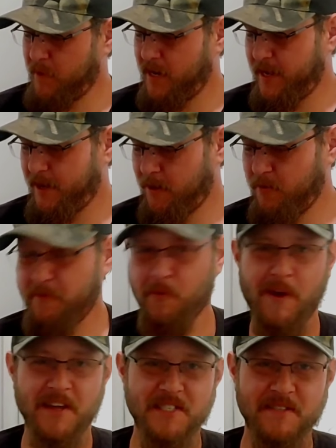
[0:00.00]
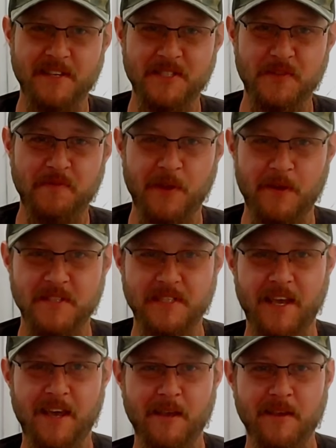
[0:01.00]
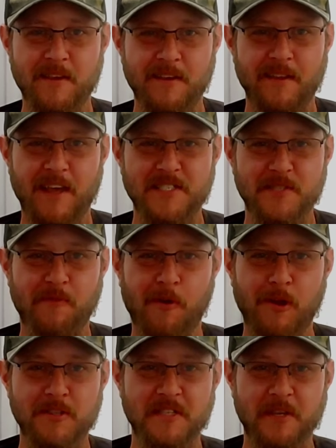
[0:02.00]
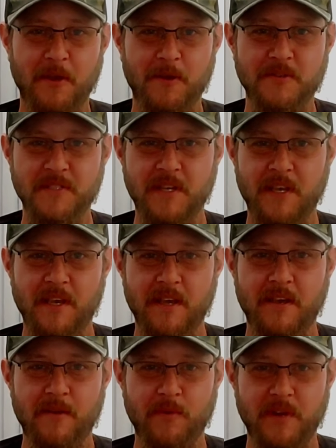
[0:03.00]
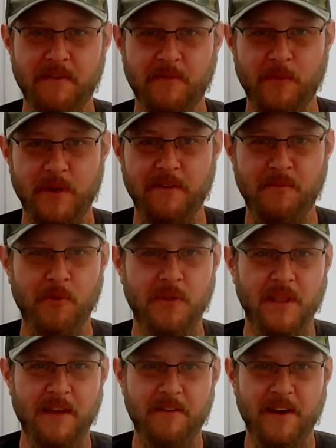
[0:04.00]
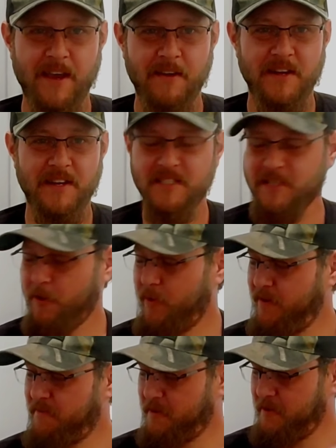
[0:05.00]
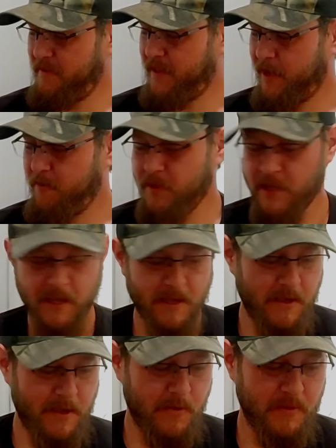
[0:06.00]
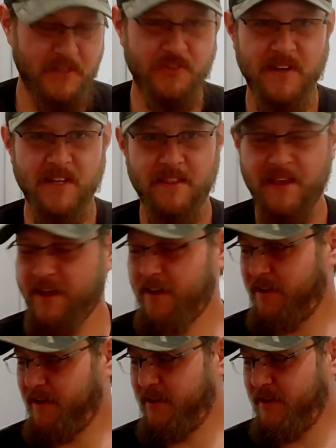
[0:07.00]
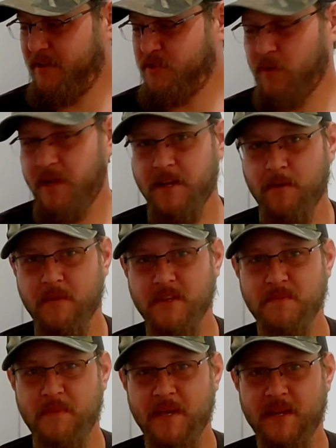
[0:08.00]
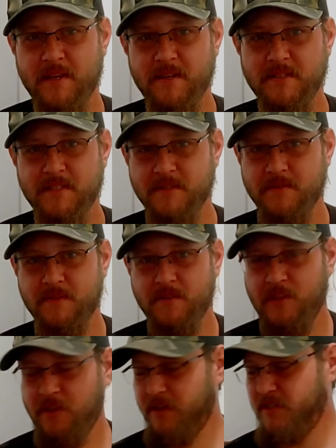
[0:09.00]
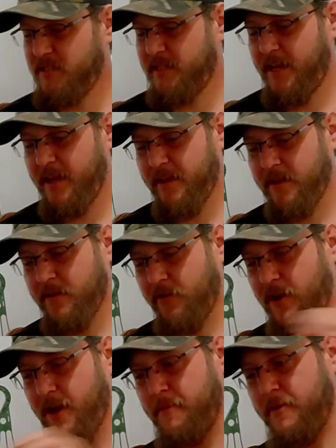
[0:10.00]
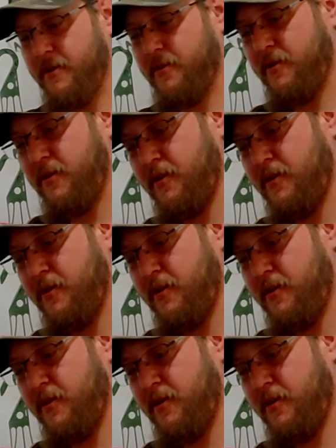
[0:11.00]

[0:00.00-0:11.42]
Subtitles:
by now, if you're watching this, you've noticed that that's as far as it goes when you pull the lever down. It doesn't go any further than that. The trick to that is right there where this pin is. You can just grab it,